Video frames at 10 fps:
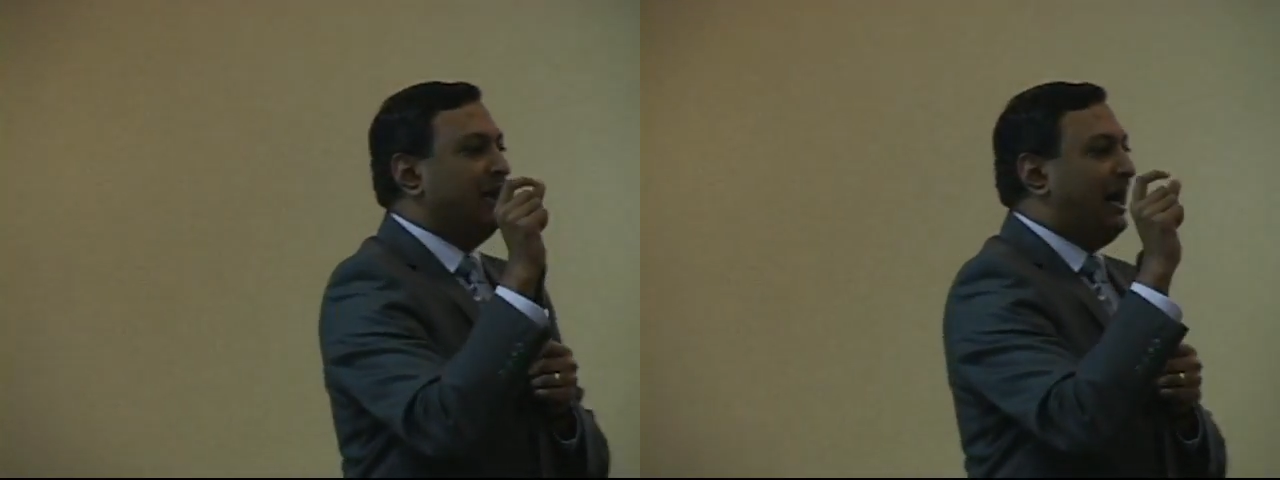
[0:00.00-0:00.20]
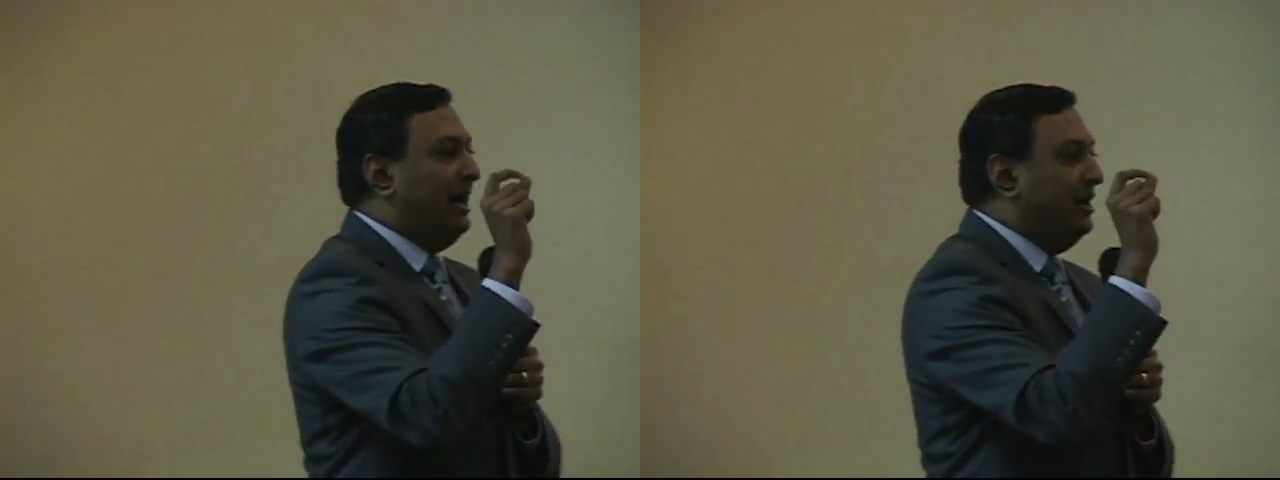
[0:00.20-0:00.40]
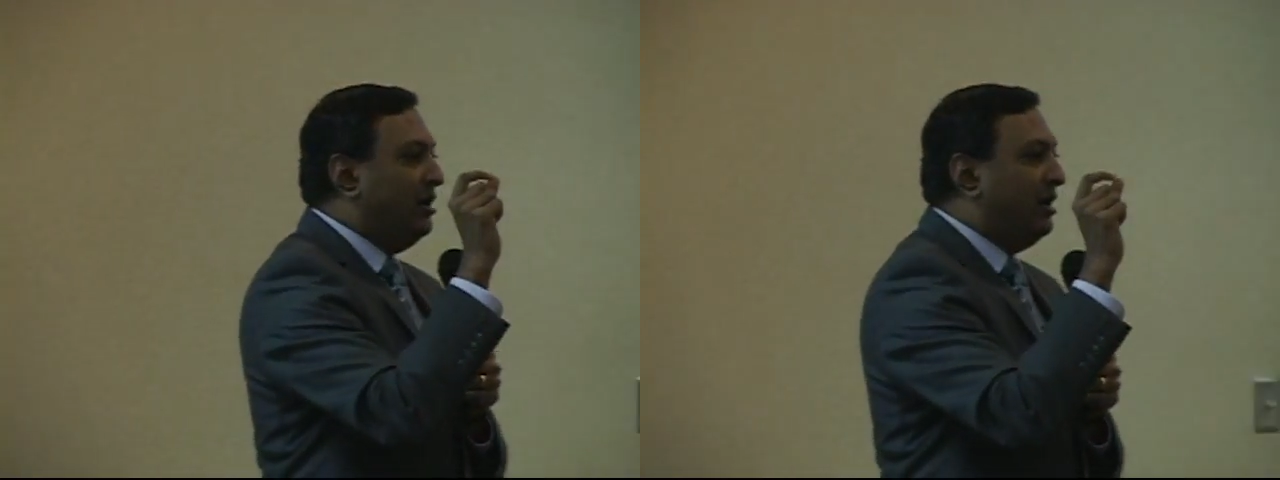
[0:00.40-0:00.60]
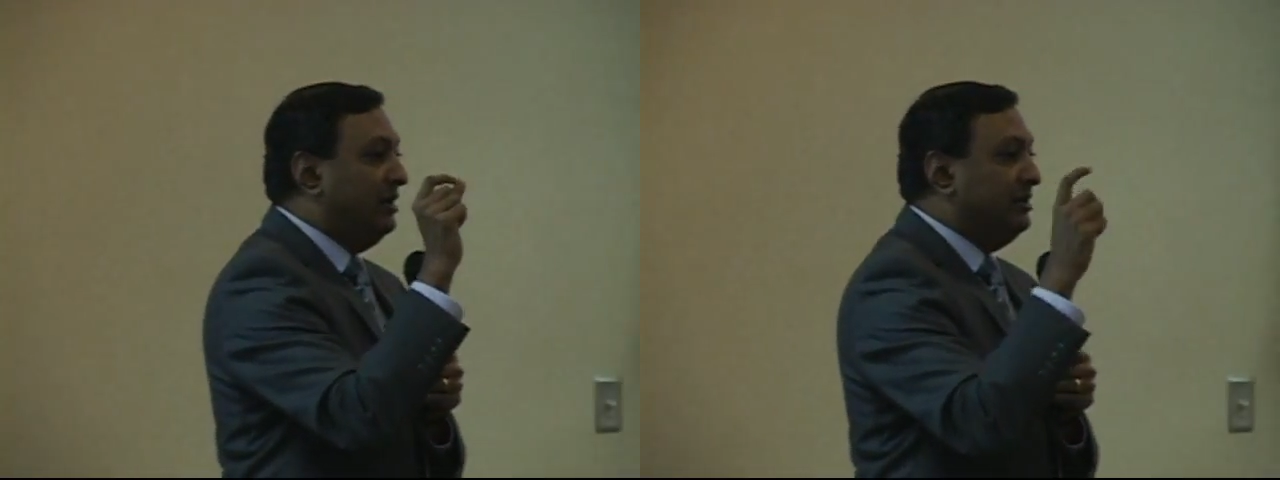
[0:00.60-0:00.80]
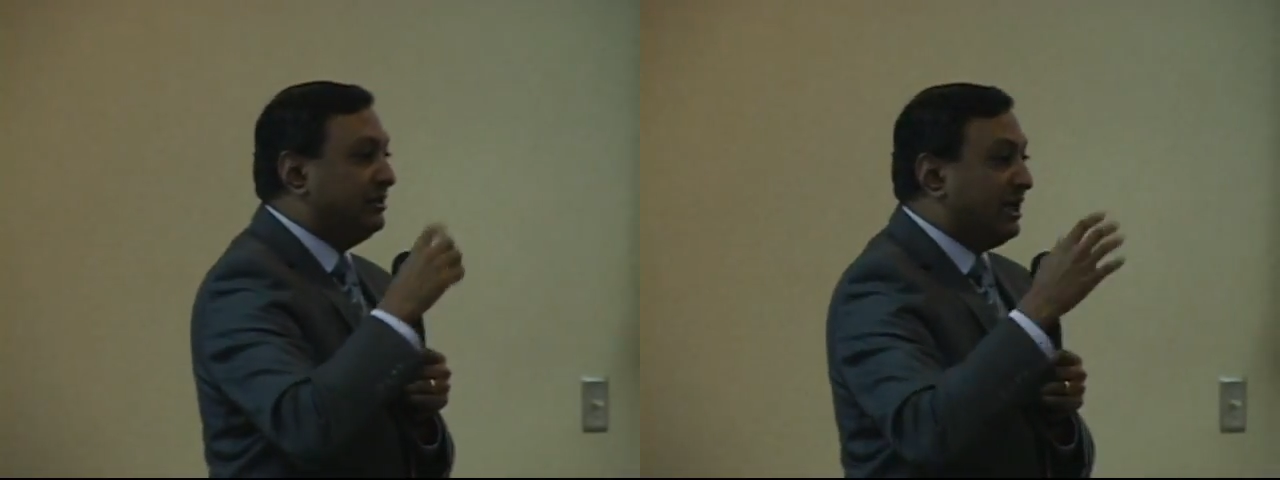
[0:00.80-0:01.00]
INR
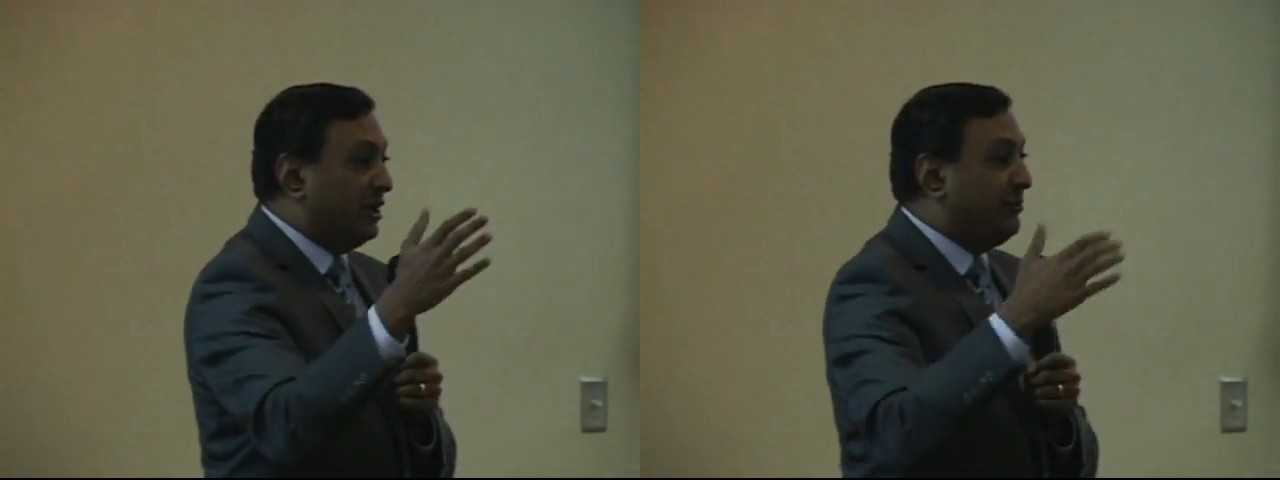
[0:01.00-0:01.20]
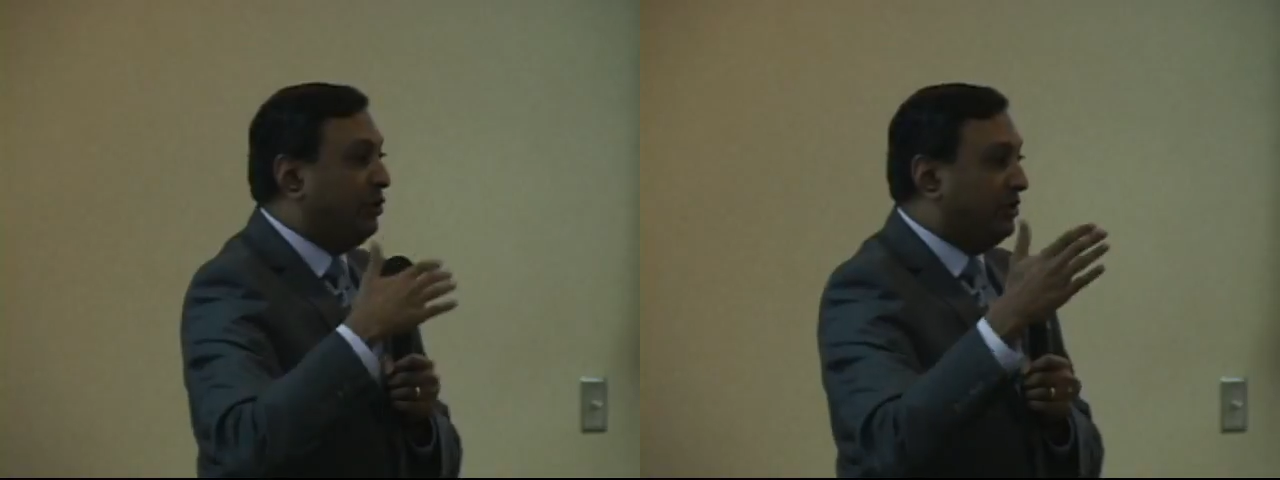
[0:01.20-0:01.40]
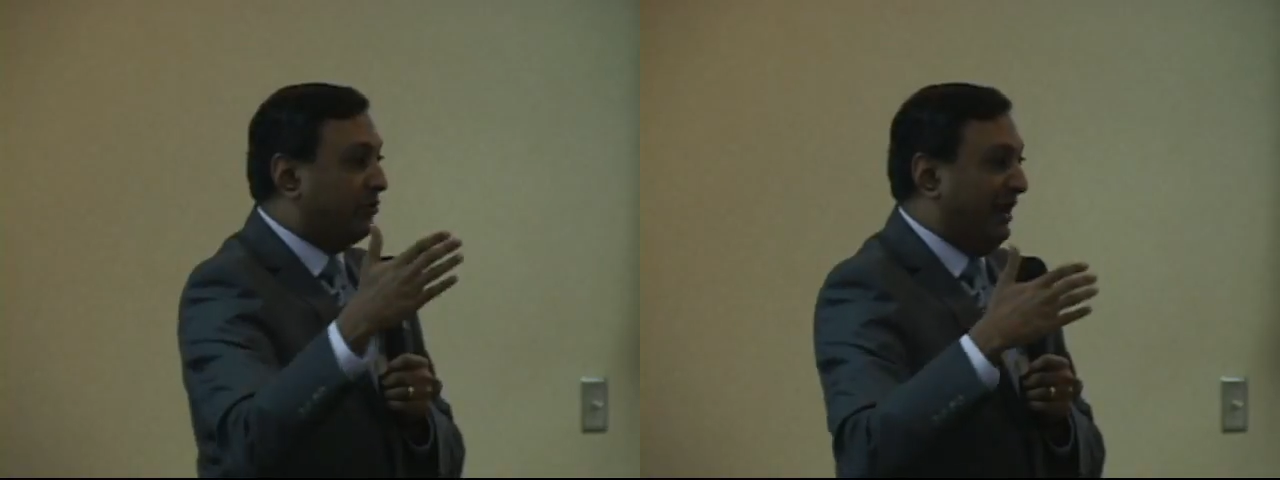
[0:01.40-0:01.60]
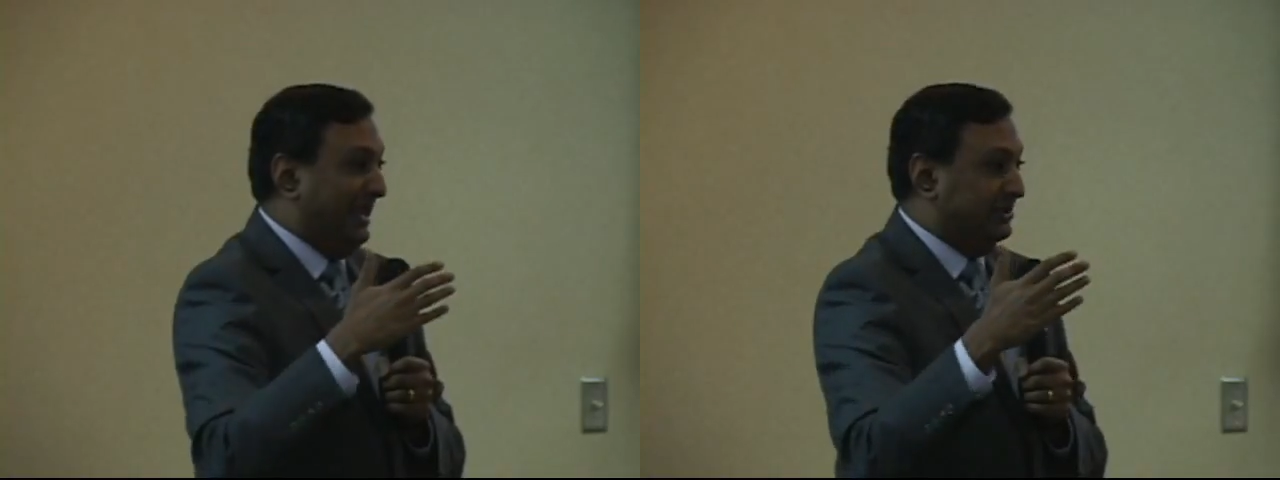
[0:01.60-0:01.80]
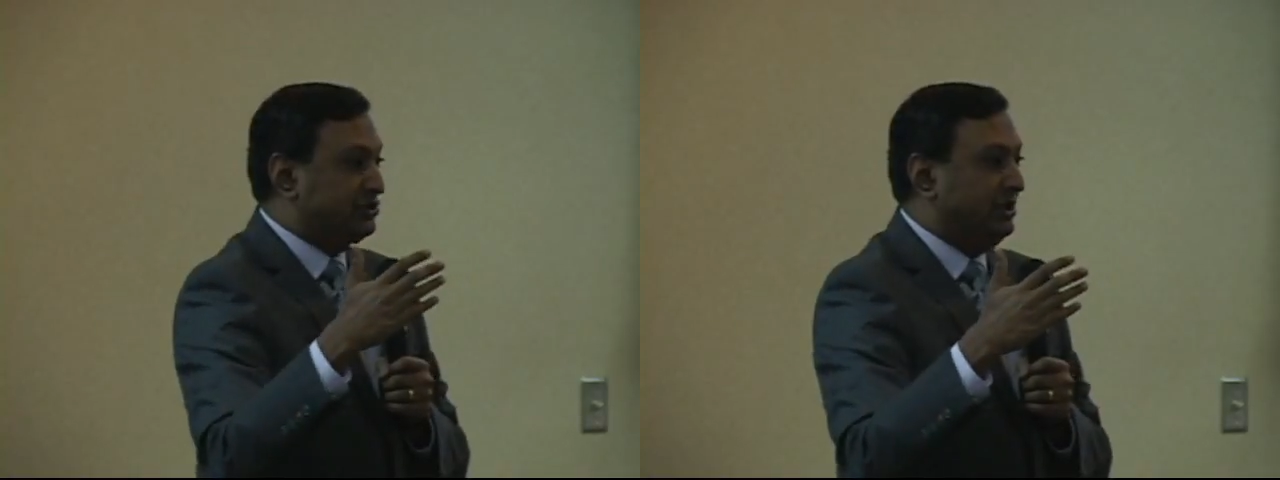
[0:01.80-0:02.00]
in the therapeutic
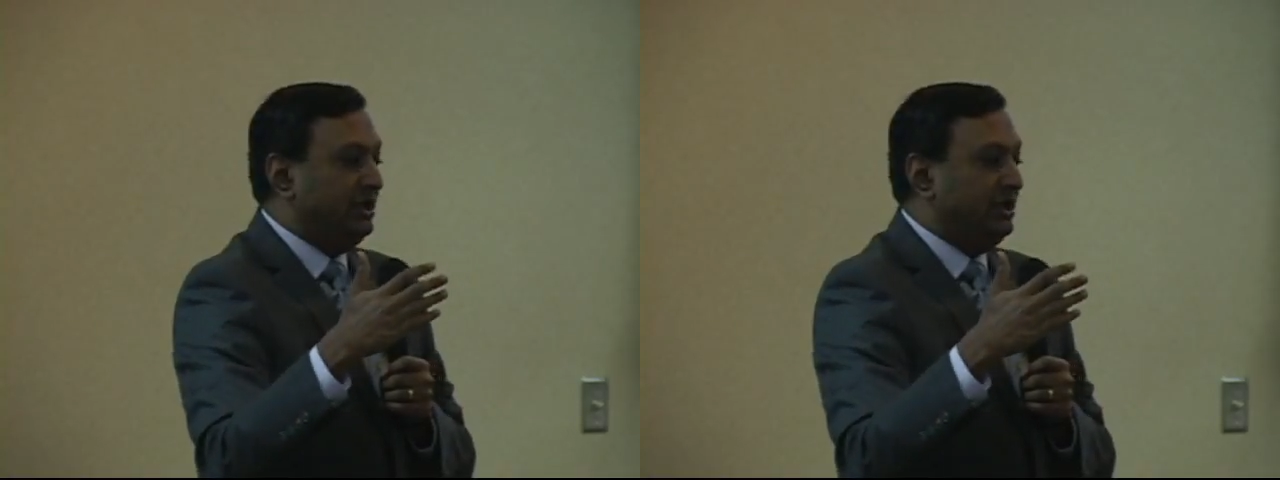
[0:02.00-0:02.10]
range.